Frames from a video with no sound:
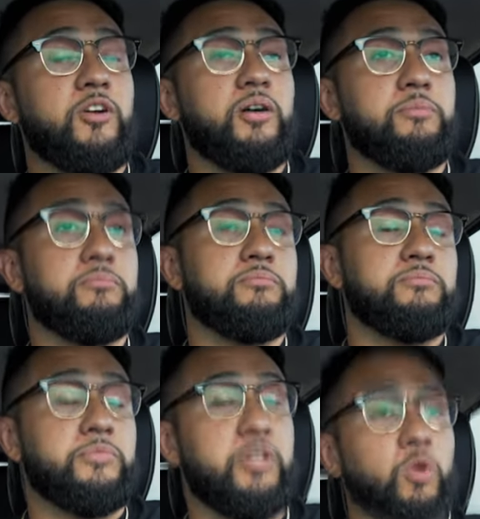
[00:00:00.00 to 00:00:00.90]
from
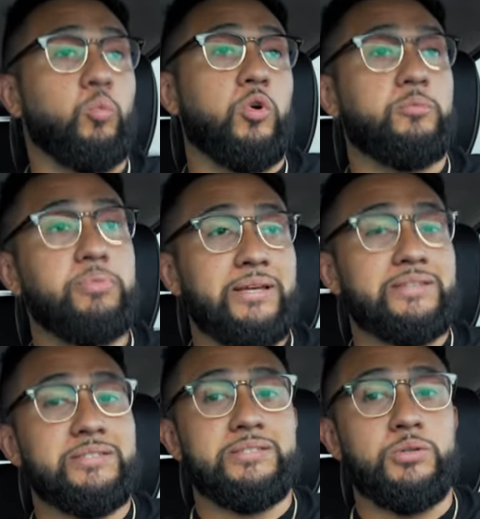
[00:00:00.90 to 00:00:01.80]
their
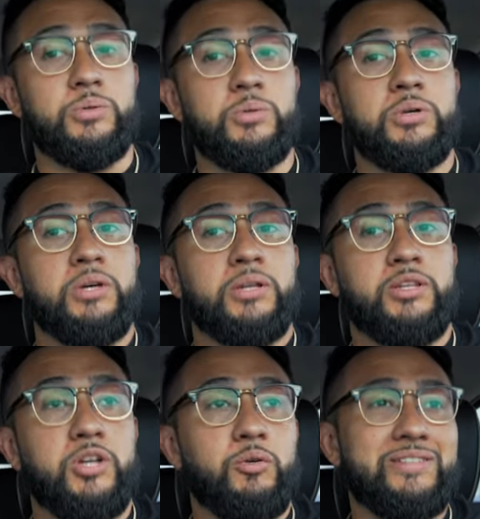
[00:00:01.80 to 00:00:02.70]
workplace to
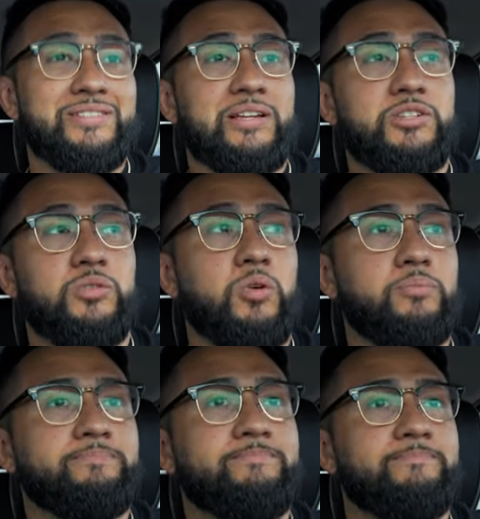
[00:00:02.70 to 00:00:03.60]
their residential
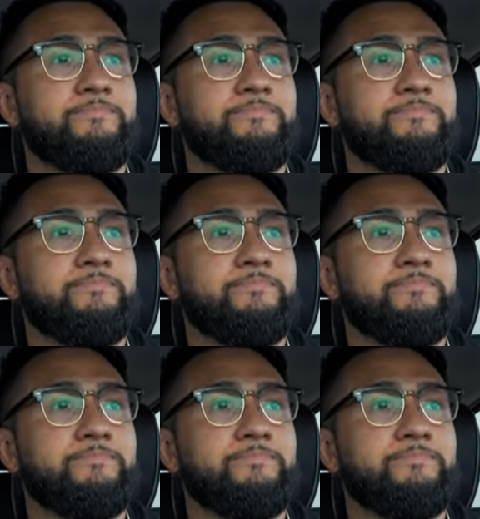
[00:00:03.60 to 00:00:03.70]
home.